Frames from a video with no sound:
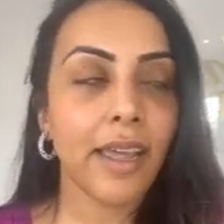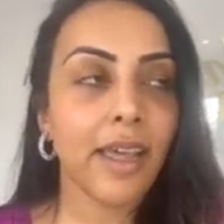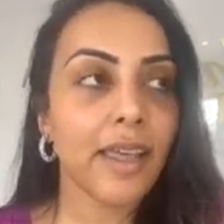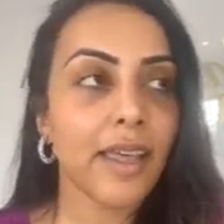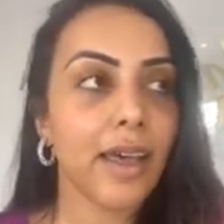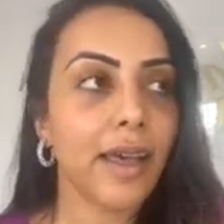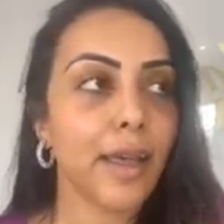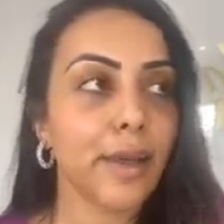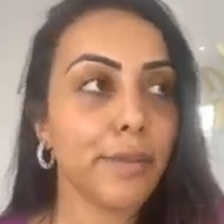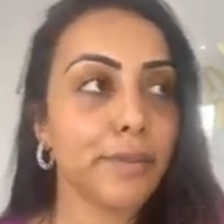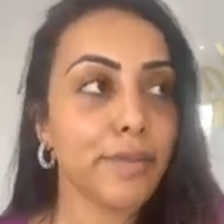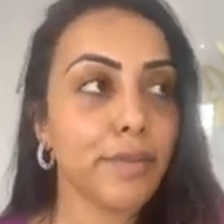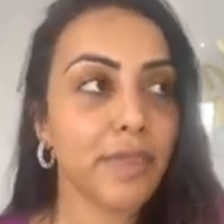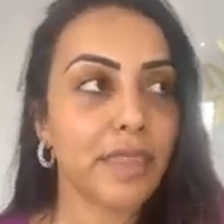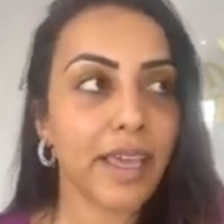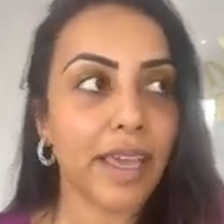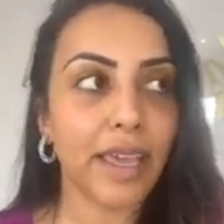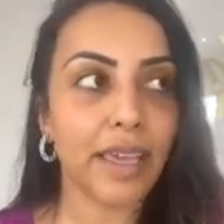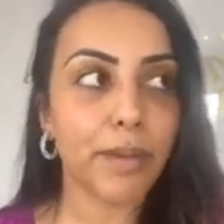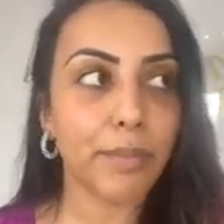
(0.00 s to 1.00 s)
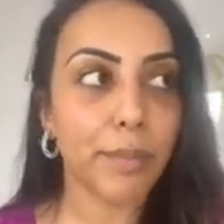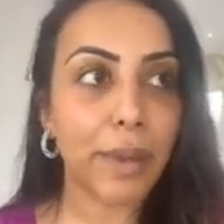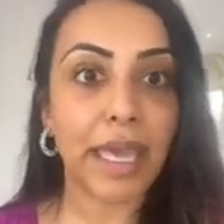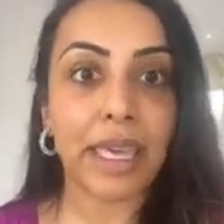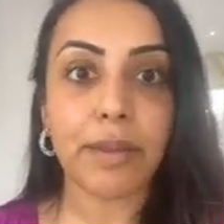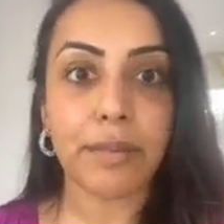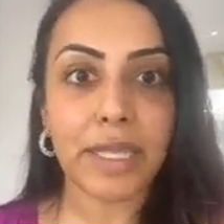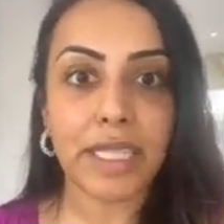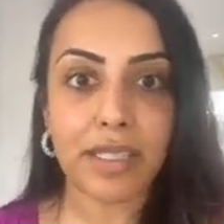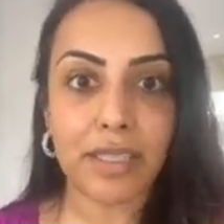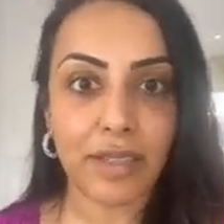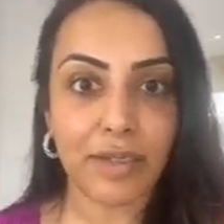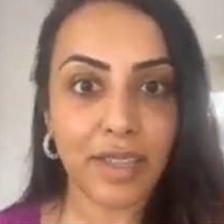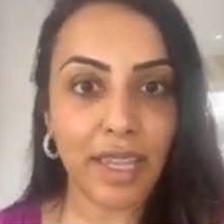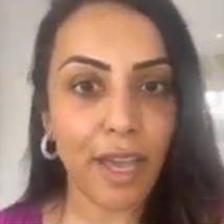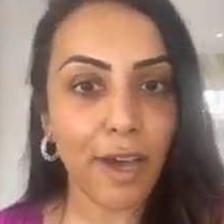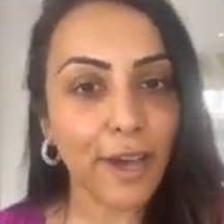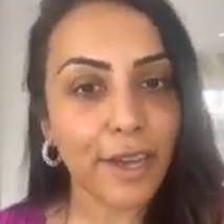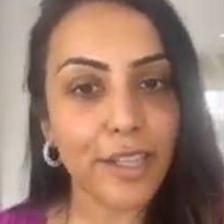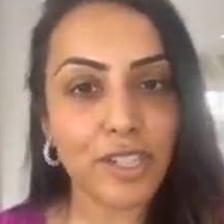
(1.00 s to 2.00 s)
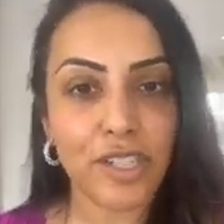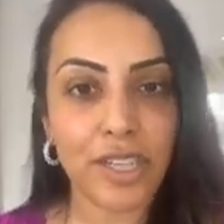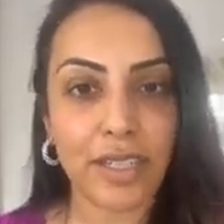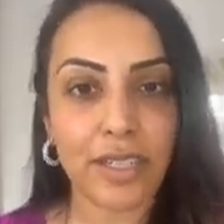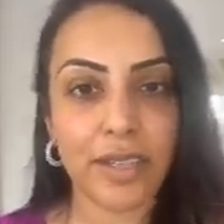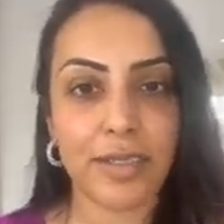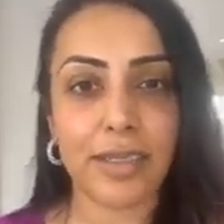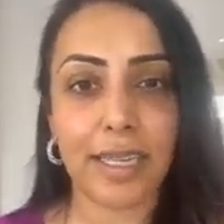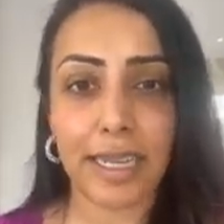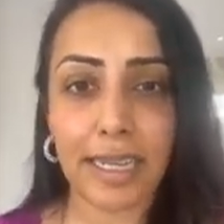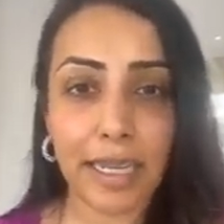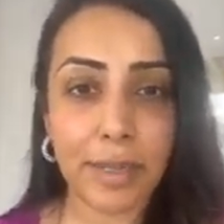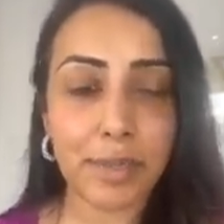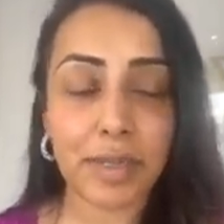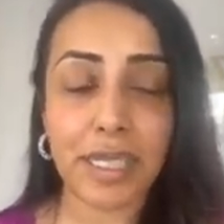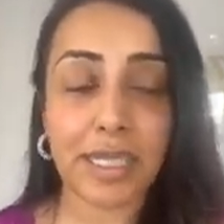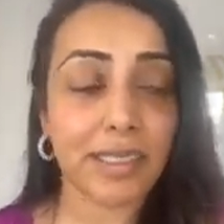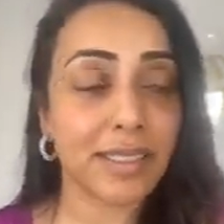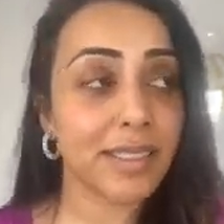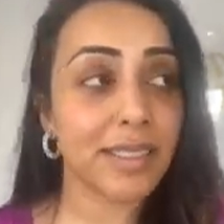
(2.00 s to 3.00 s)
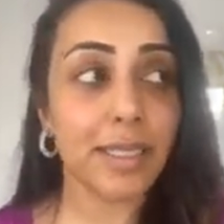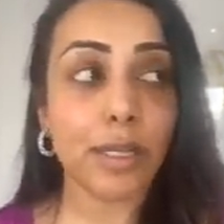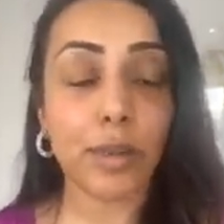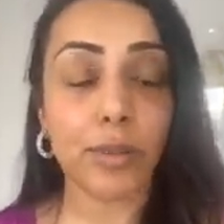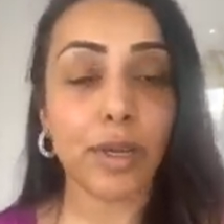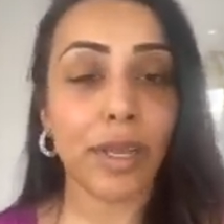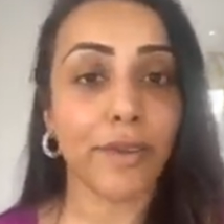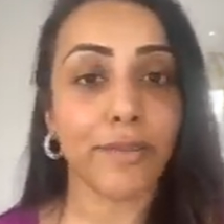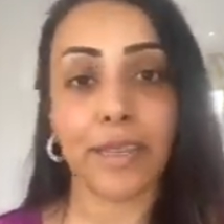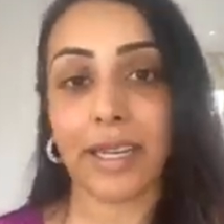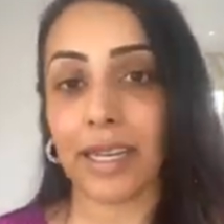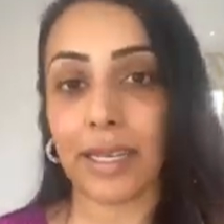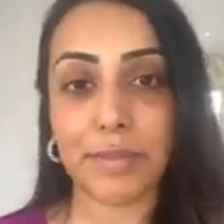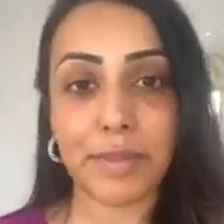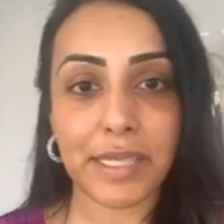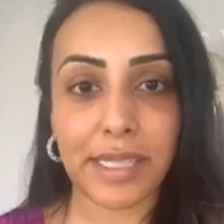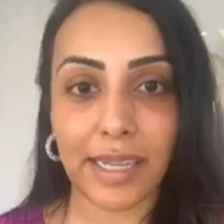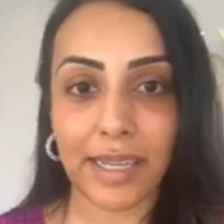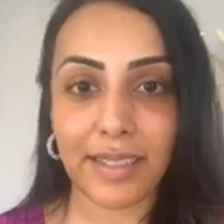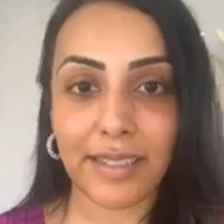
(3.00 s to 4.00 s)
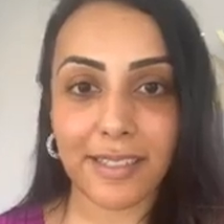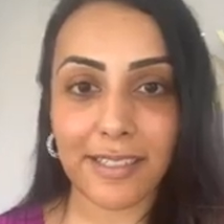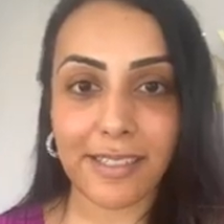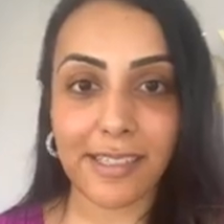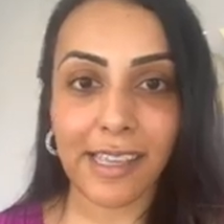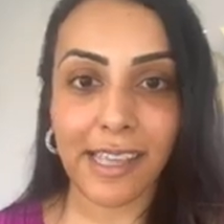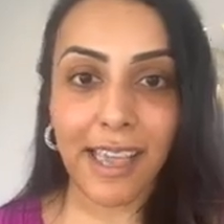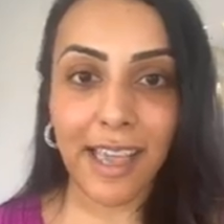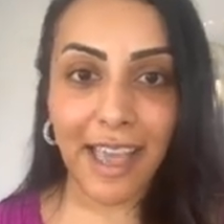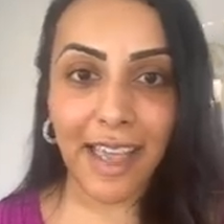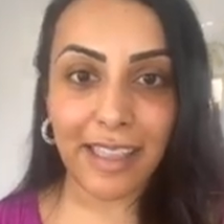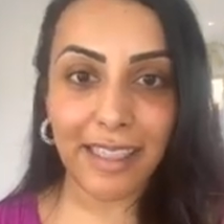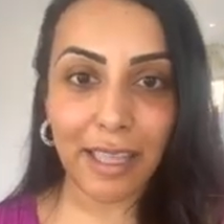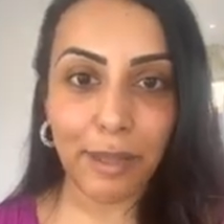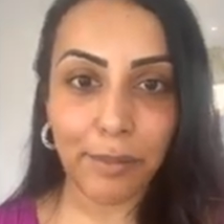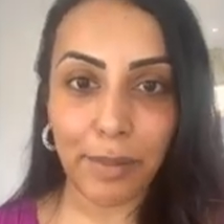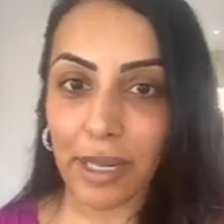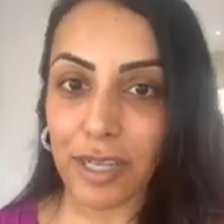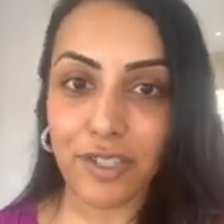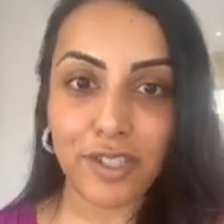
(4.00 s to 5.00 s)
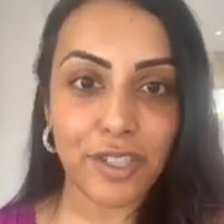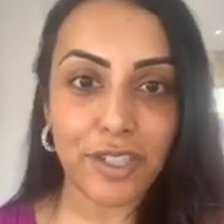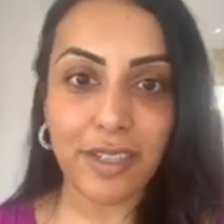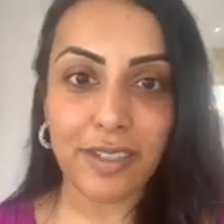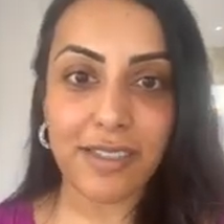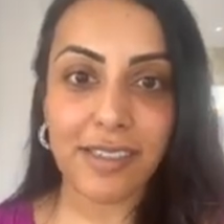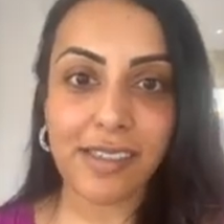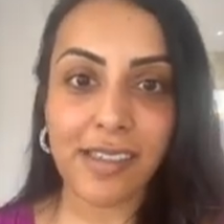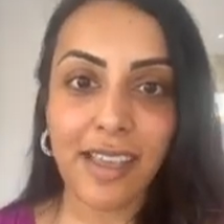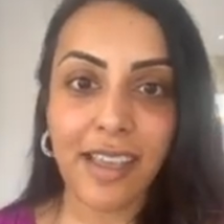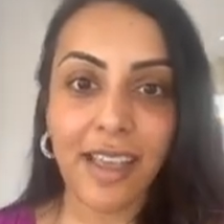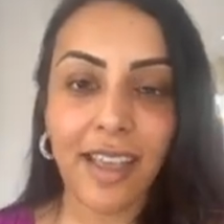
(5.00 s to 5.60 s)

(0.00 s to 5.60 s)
Their pigments on their eyeshadows, their lipsticks, still love their lipsticks and their blushes.